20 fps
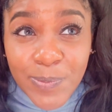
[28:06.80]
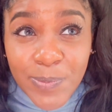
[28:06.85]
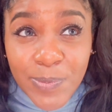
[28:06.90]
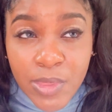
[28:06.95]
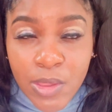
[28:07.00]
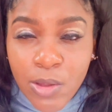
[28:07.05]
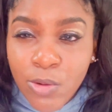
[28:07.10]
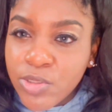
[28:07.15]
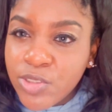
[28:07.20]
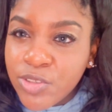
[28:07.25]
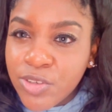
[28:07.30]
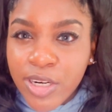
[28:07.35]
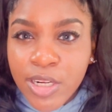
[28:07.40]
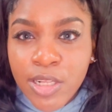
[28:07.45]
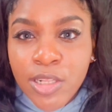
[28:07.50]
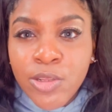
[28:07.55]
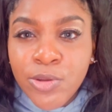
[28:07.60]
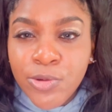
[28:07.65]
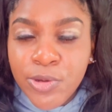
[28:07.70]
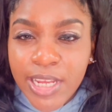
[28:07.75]
those are
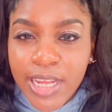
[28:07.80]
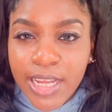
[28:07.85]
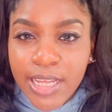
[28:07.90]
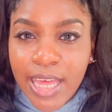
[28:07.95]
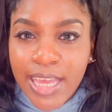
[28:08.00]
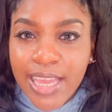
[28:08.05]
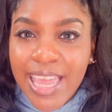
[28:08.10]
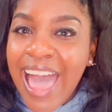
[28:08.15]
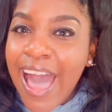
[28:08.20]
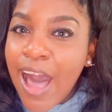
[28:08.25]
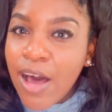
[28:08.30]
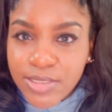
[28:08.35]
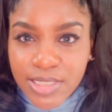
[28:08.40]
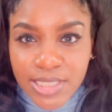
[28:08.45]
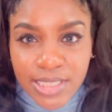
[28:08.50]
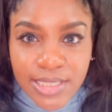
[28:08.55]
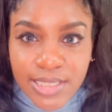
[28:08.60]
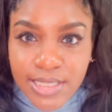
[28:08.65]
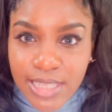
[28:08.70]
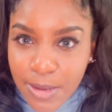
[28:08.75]
including like
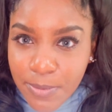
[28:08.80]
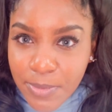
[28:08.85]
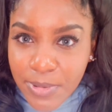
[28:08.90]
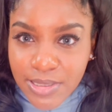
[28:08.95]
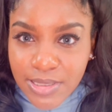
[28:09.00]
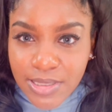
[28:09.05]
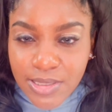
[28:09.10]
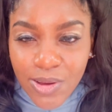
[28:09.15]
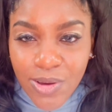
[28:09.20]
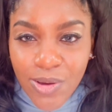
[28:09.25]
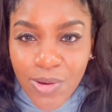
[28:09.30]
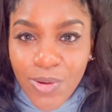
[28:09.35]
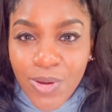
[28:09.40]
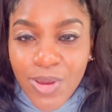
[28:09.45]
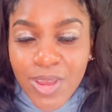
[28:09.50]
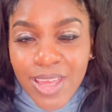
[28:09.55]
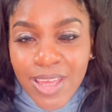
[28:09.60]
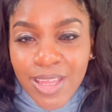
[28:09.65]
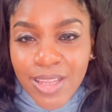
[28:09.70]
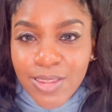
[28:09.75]
housing stipends. So
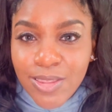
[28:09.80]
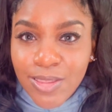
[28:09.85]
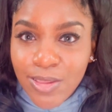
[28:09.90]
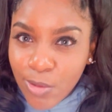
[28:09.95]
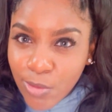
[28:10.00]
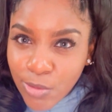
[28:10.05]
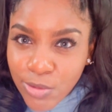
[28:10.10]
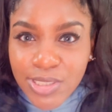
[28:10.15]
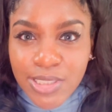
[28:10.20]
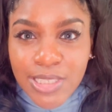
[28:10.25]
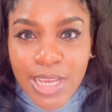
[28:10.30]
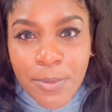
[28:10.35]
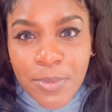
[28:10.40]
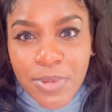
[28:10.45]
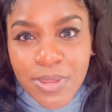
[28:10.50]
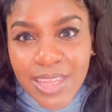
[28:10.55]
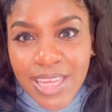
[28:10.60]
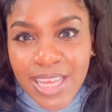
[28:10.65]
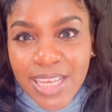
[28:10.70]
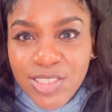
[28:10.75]
those type
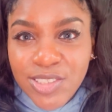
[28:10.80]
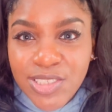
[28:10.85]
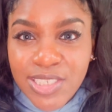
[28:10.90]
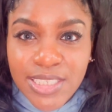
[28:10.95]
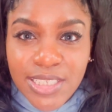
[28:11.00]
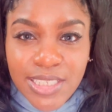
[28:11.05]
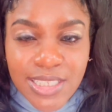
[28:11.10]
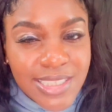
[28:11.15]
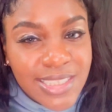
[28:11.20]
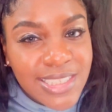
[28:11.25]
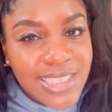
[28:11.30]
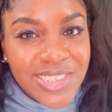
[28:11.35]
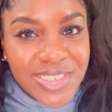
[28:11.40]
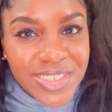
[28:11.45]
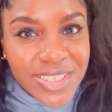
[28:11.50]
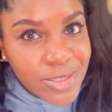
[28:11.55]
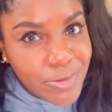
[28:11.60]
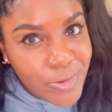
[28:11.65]
of things you need to consider as